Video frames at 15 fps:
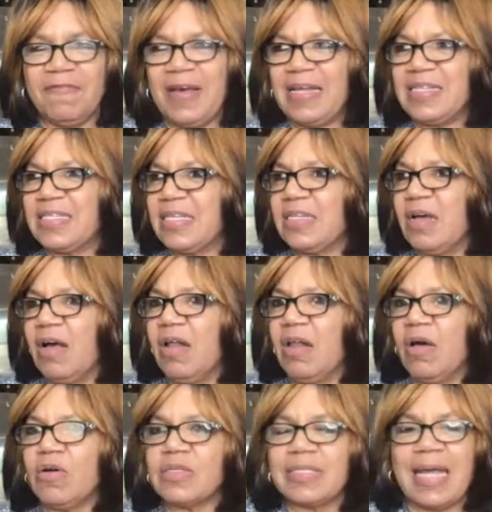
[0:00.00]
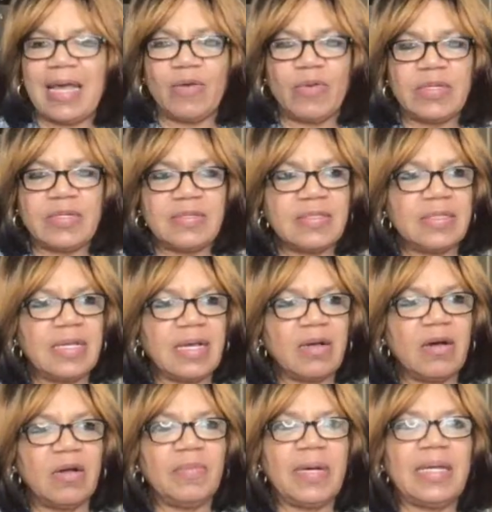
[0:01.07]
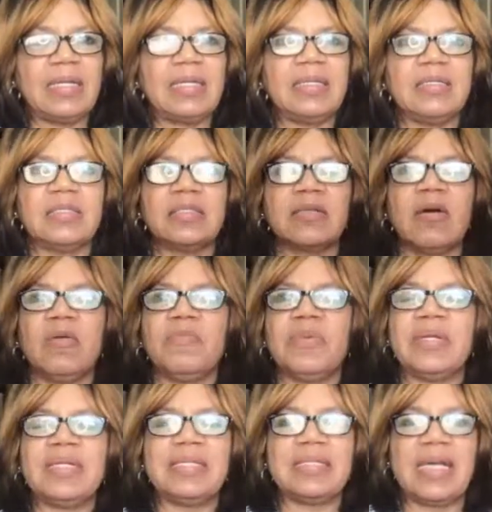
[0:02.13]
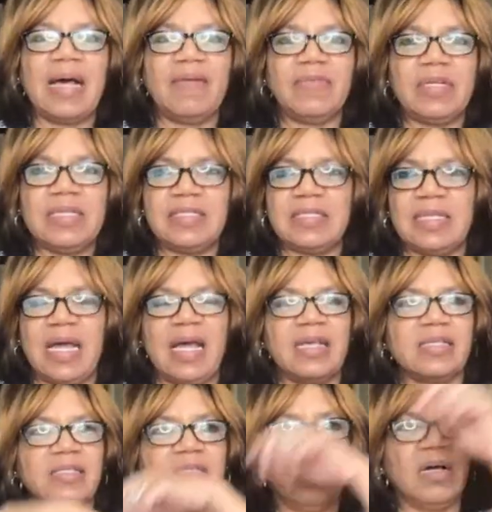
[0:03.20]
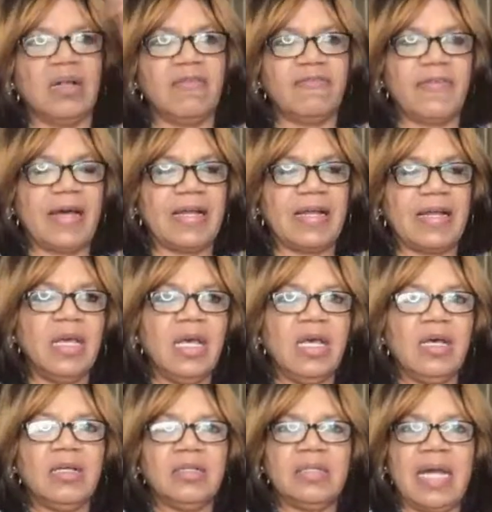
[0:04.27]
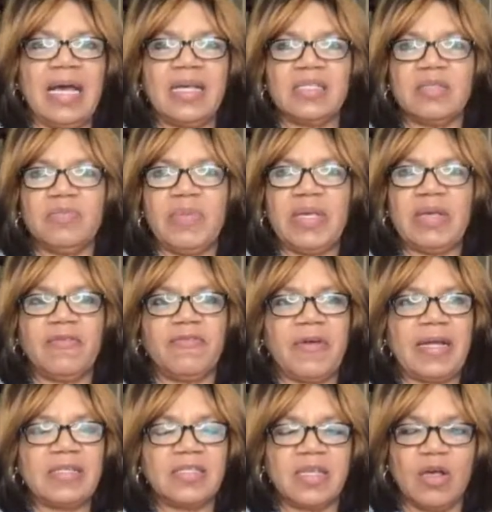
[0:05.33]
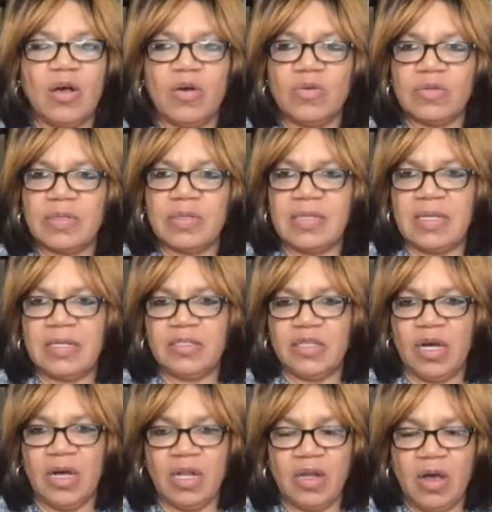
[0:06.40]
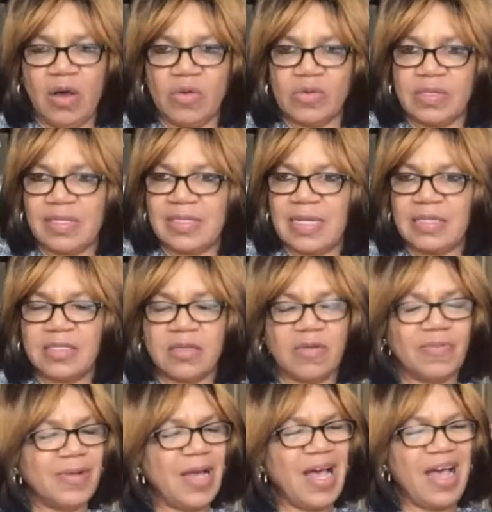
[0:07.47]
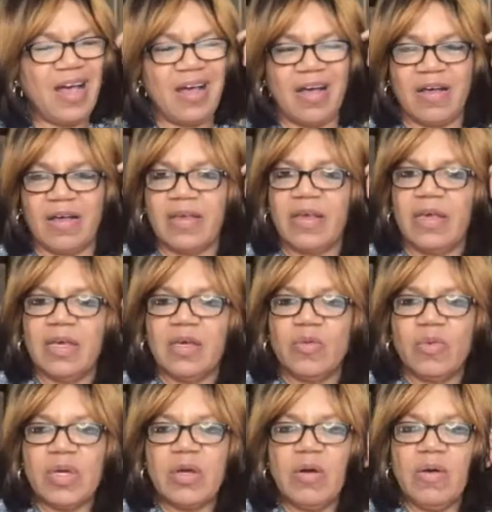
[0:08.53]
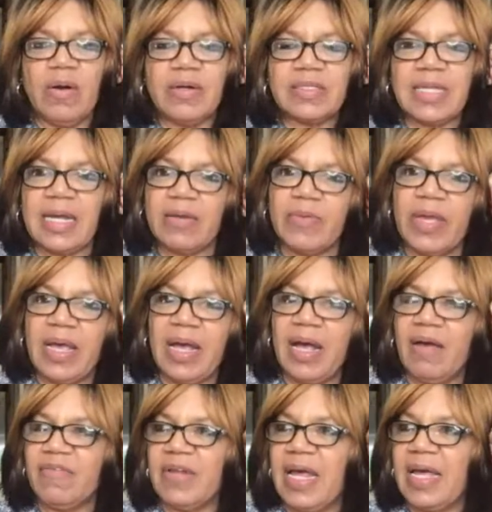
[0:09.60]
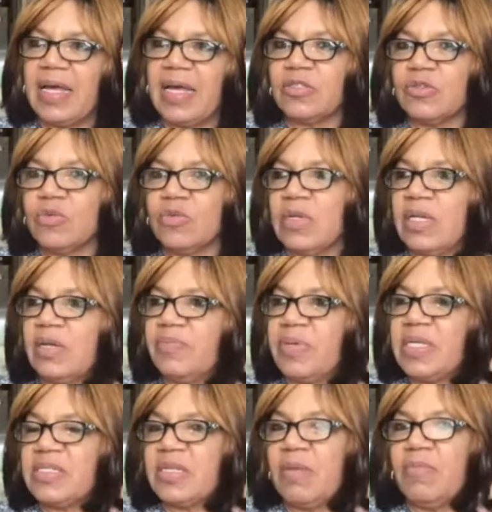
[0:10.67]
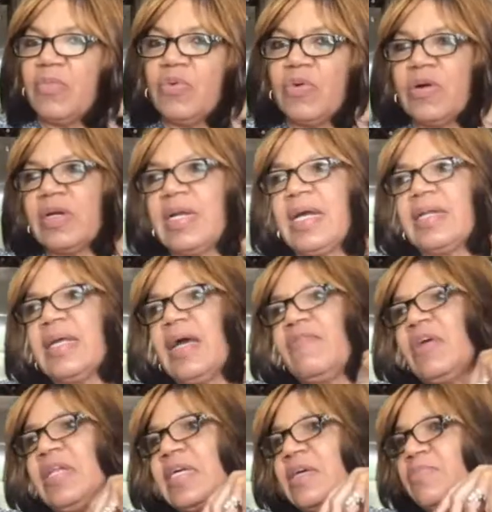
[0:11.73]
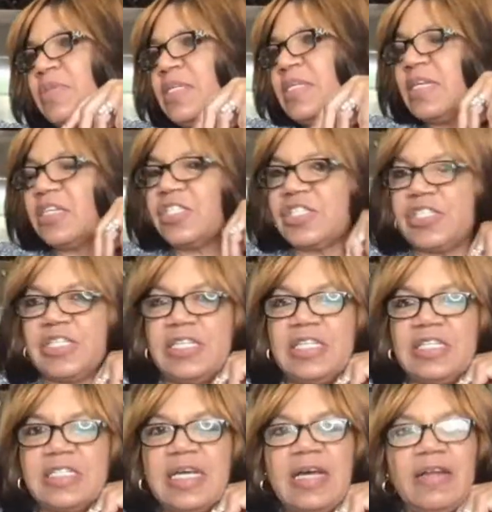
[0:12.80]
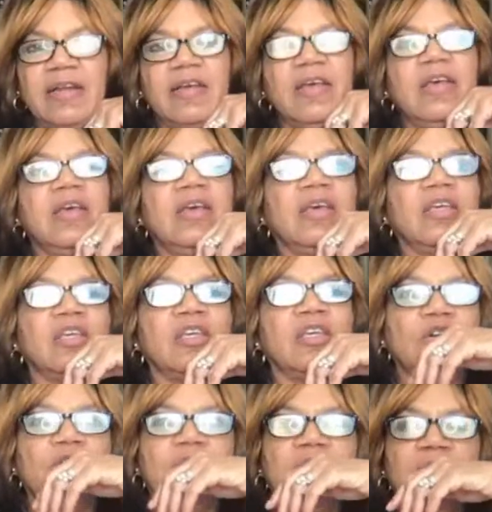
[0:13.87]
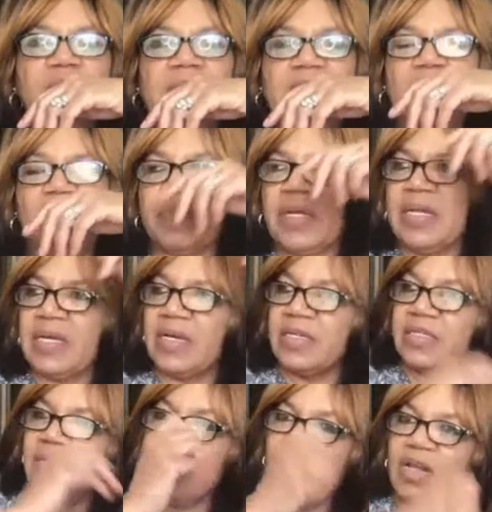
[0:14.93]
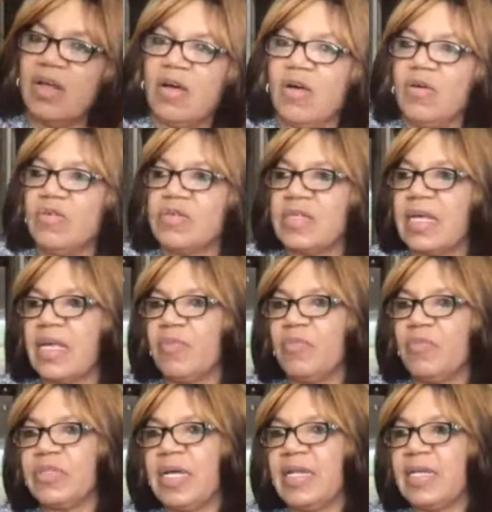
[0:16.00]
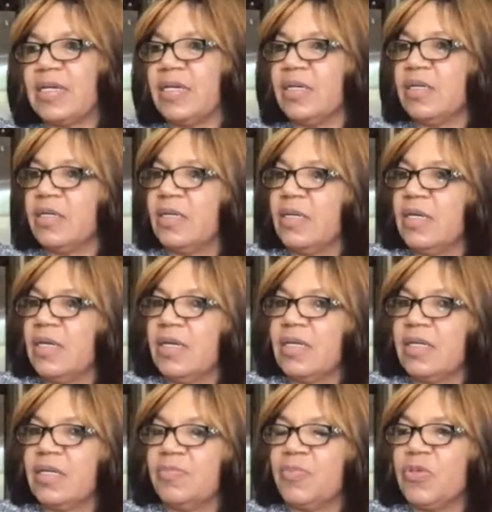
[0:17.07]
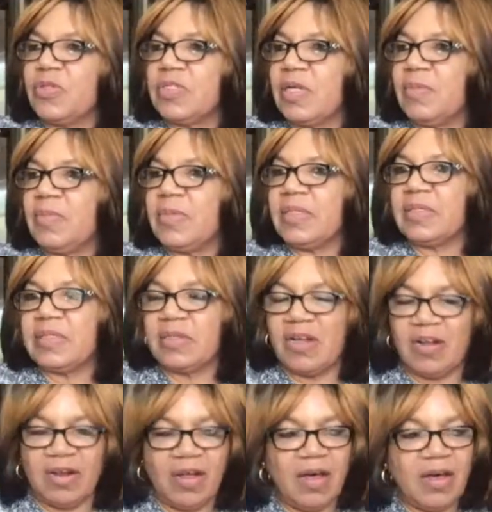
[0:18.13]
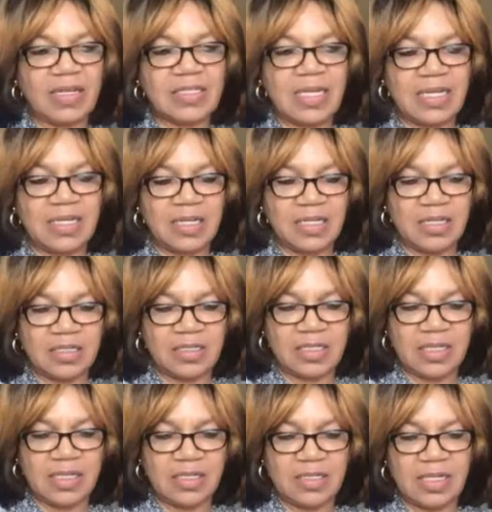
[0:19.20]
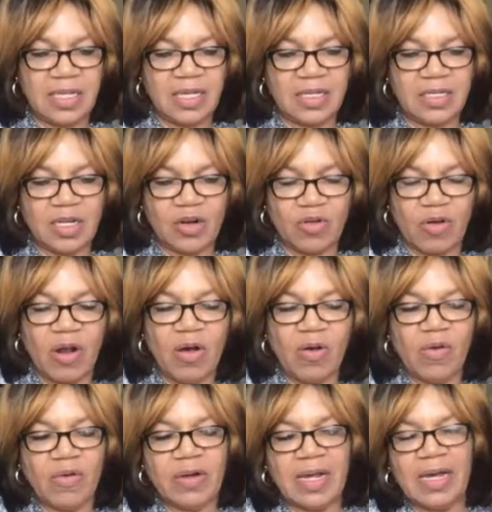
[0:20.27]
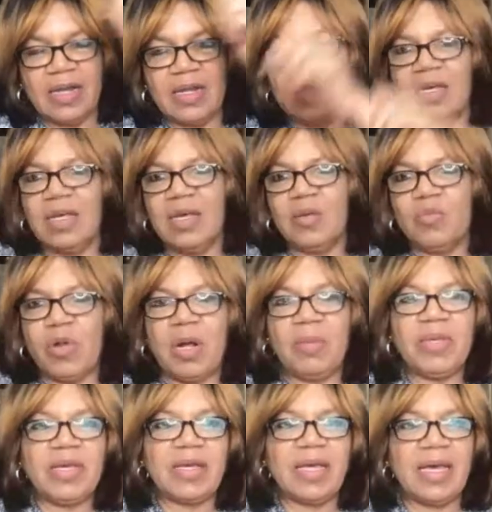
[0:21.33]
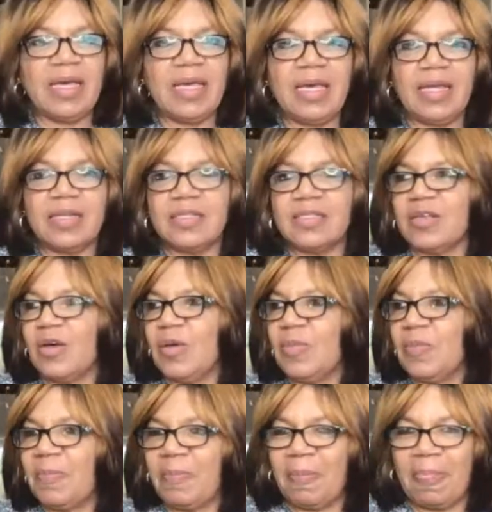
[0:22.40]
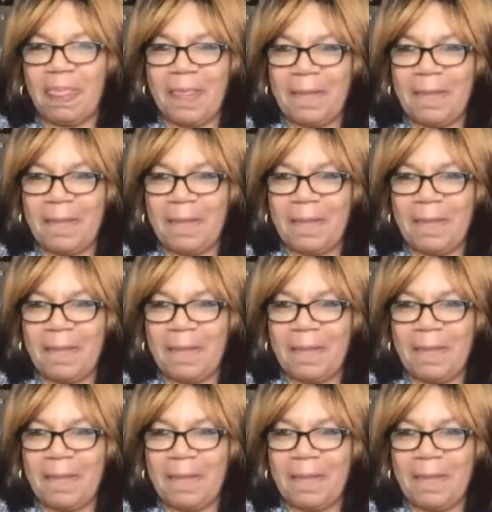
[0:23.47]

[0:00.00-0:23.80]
fancy doll house like what you see they come, and these companies have these nice nice big fancy house and doll houses and stuff. Nah. We go out and we have like two little piece of board, and you have a little piece of sheet, and you make up your little doll house, and you put some cloth on the ground, and probably you can get some,